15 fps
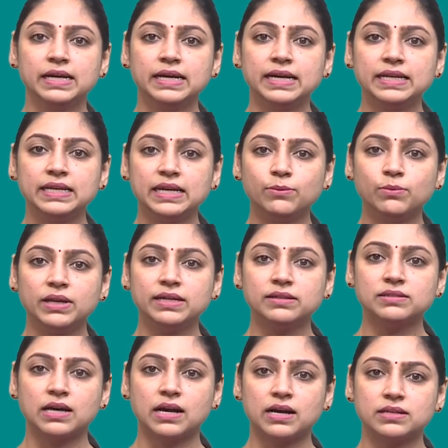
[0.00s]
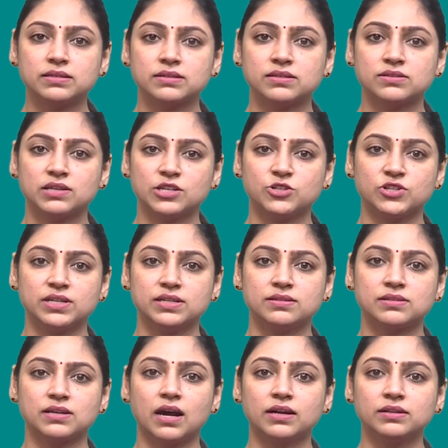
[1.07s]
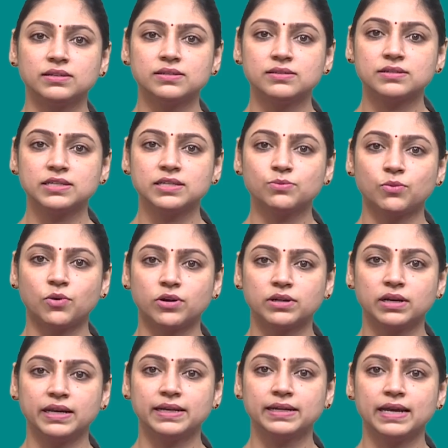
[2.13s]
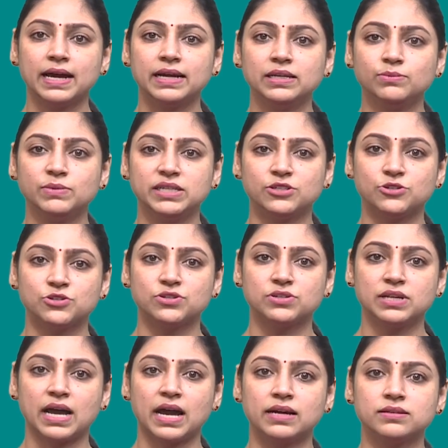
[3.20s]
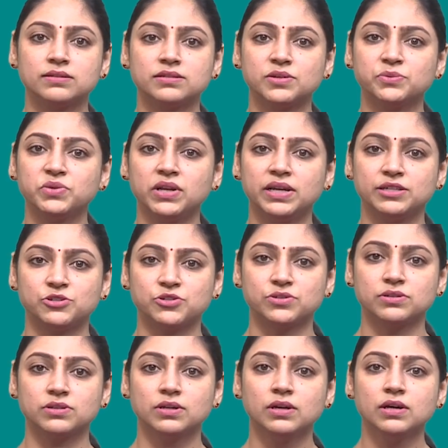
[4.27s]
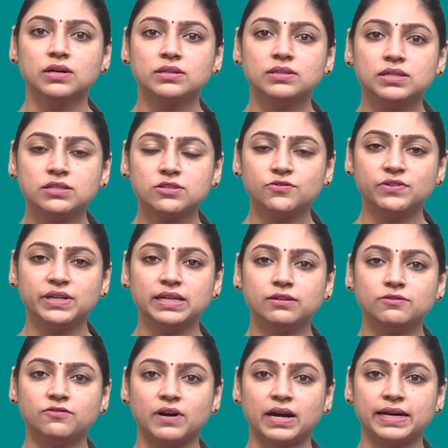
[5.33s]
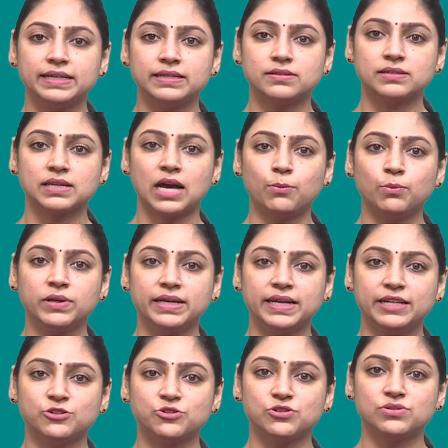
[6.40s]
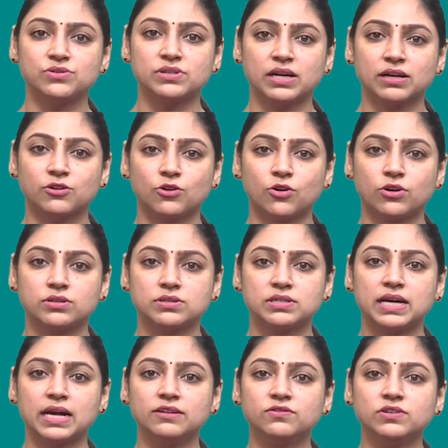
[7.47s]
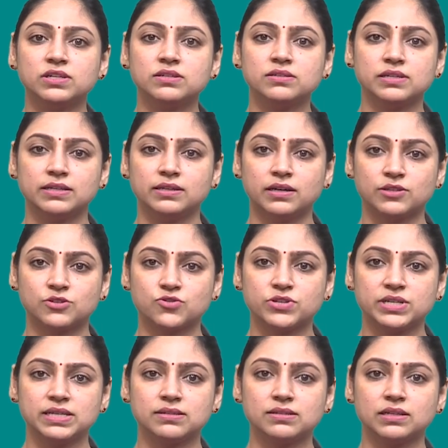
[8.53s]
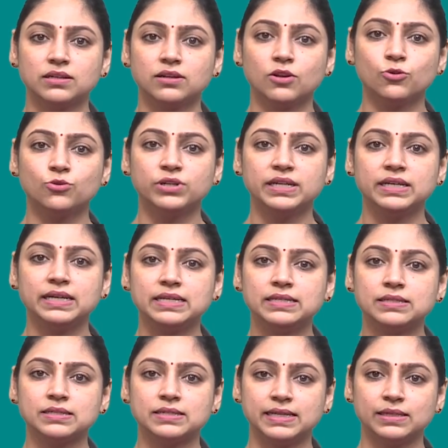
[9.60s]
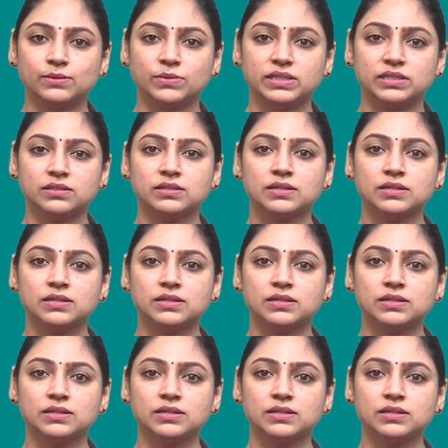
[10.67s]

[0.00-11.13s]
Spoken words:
enabling tasks such as artistic modeling, animation, and simulation. This field finds applications across diverse industries, including entertainment,